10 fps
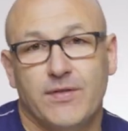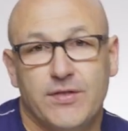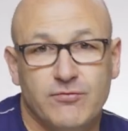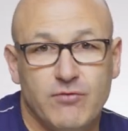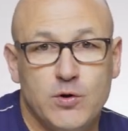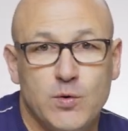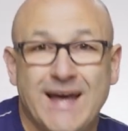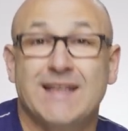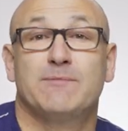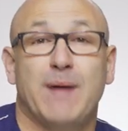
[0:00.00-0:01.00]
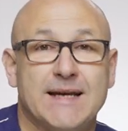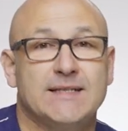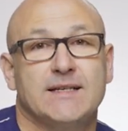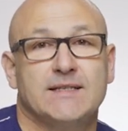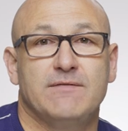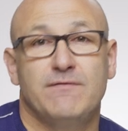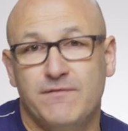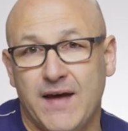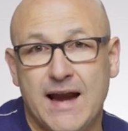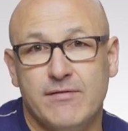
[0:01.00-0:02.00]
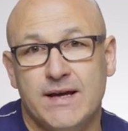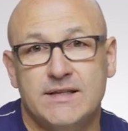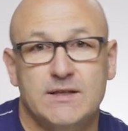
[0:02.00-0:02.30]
through its paces in various